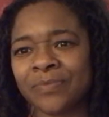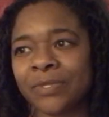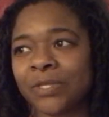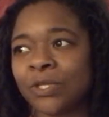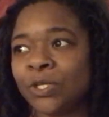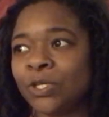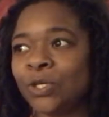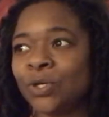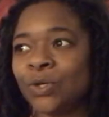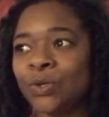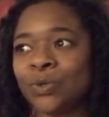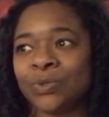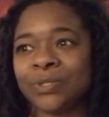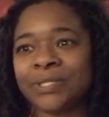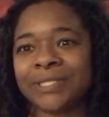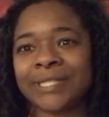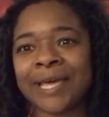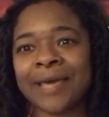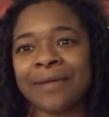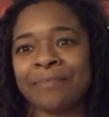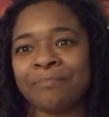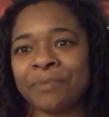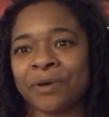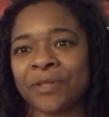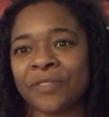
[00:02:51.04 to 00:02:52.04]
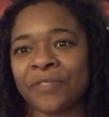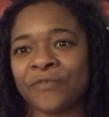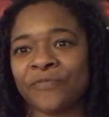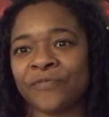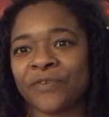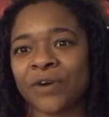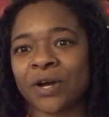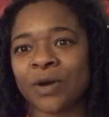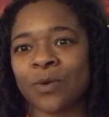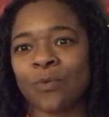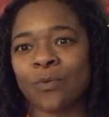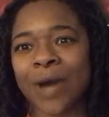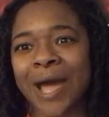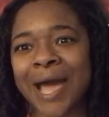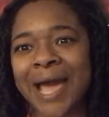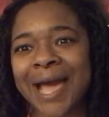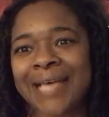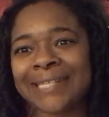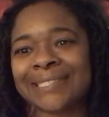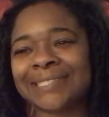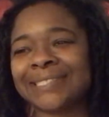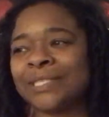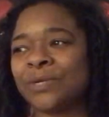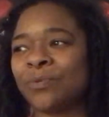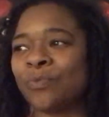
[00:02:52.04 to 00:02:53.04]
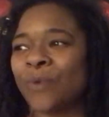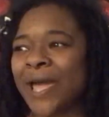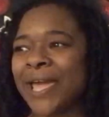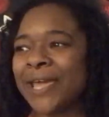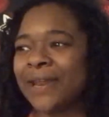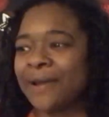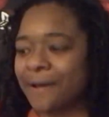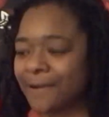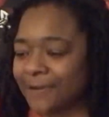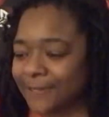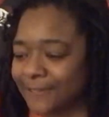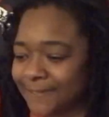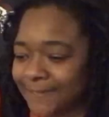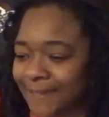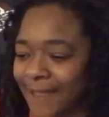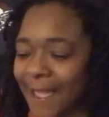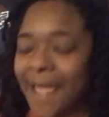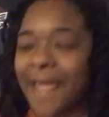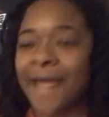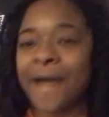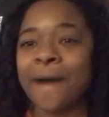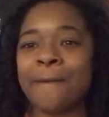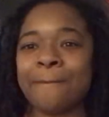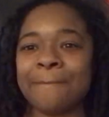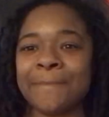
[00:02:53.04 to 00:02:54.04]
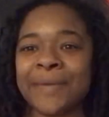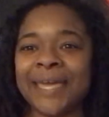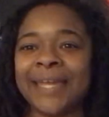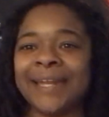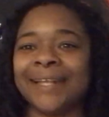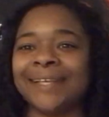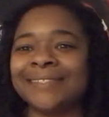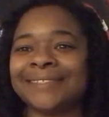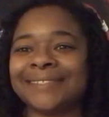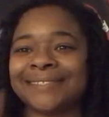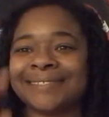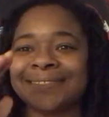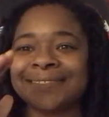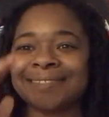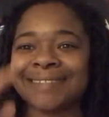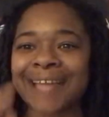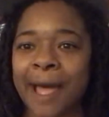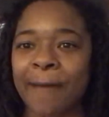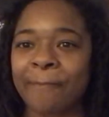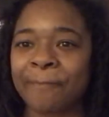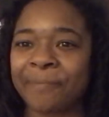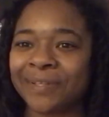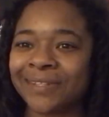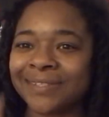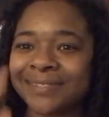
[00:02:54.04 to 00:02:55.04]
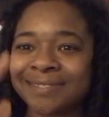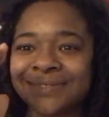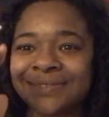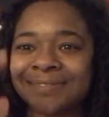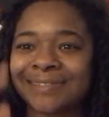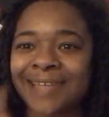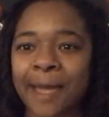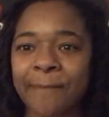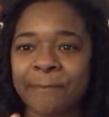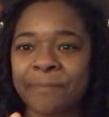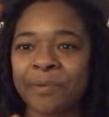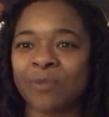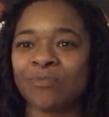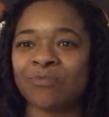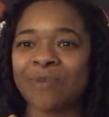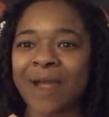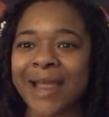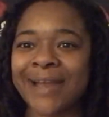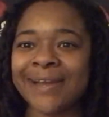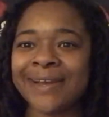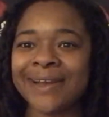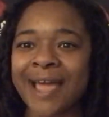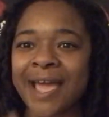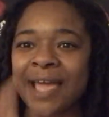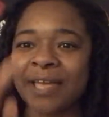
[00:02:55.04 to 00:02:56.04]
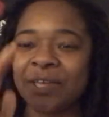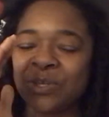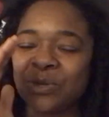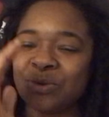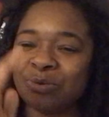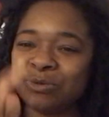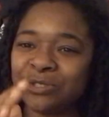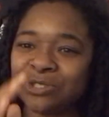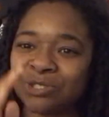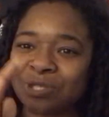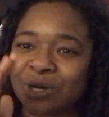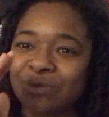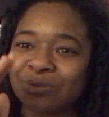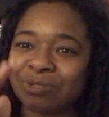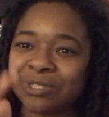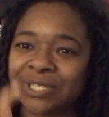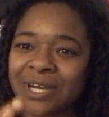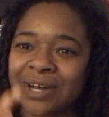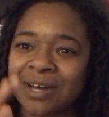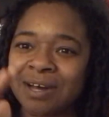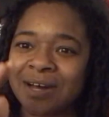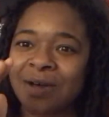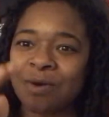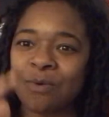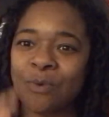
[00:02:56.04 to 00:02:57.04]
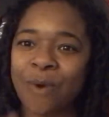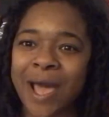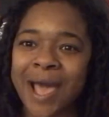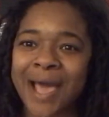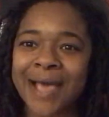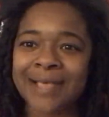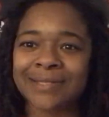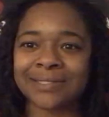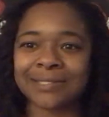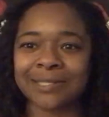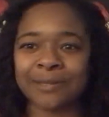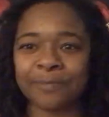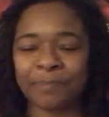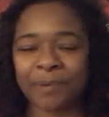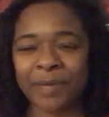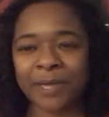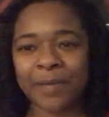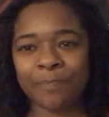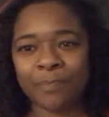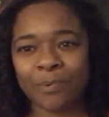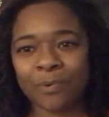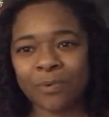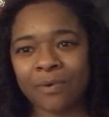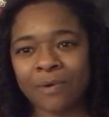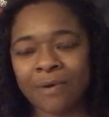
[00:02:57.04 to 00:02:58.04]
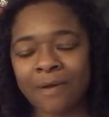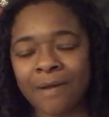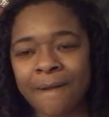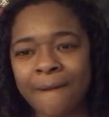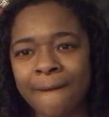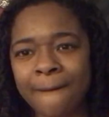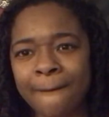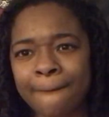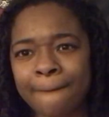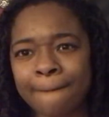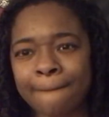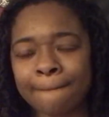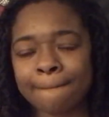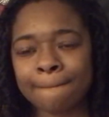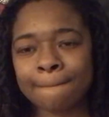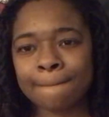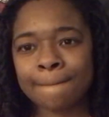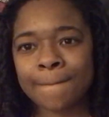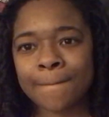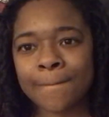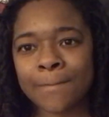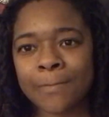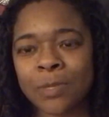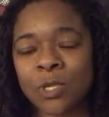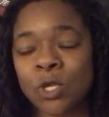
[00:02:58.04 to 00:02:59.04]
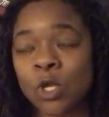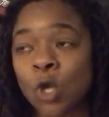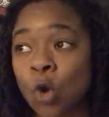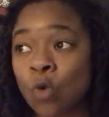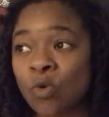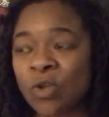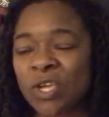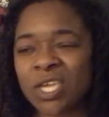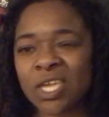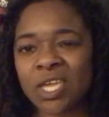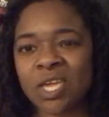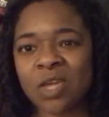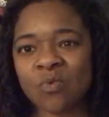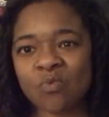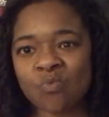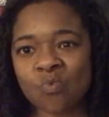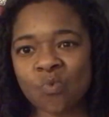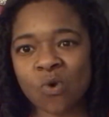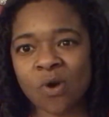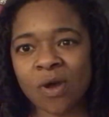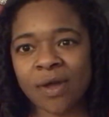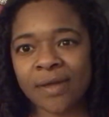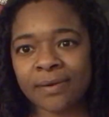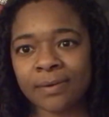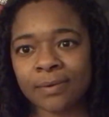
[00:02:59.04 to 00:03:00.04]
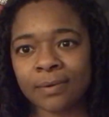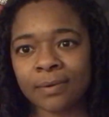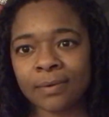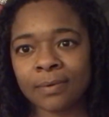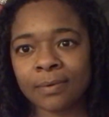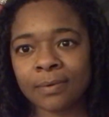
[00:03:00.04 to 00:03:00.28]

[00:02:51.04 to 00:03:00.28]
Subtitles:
Use that motherfucker wisely. Wait a damn minute. Stop it. Stop it right now. Use your tongue wisely, people. You only get one.